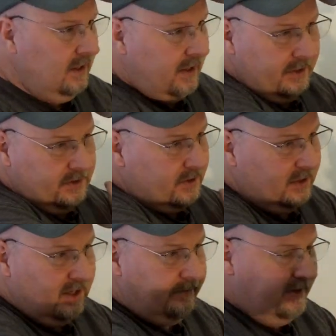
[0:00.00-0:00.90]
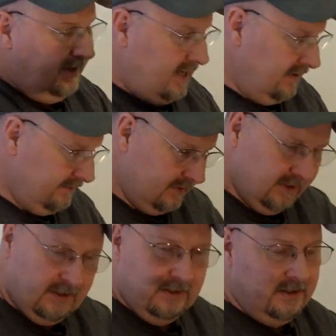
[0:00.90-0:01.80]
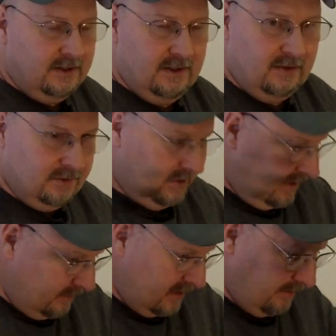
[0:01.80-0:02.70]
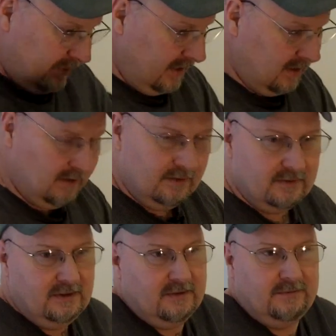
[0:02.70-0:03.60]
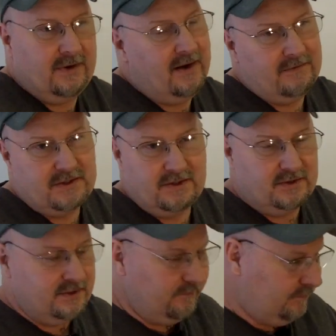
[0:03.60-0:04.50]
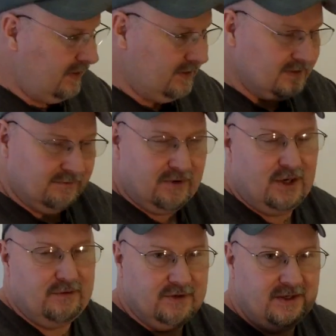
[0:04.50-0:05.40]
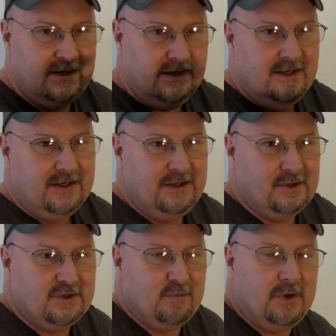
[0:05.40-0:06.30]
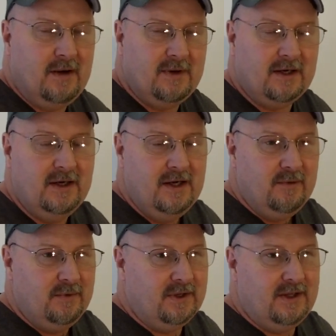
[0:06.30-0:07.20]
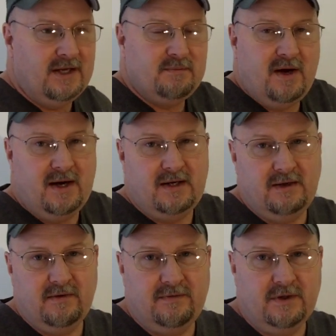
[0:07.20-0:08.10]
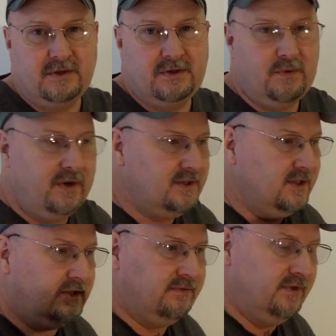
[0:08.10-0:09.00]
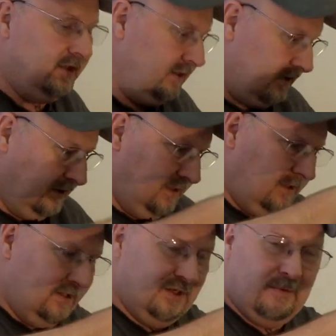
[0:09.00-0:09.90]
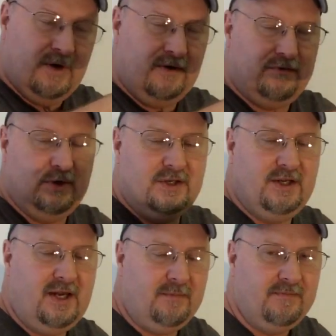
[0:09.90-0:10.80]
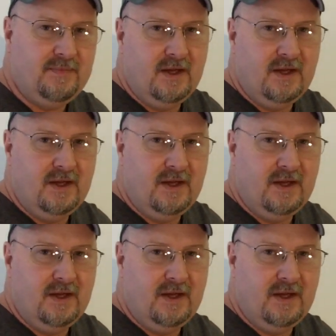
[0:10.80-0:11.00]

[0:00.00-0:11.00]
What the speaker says: I used to cut them in half, stick them in a barrel. Obviously there's some fittings involved and, some plumbing, but that's my idea of a filter, 26 foot, about a foot deep.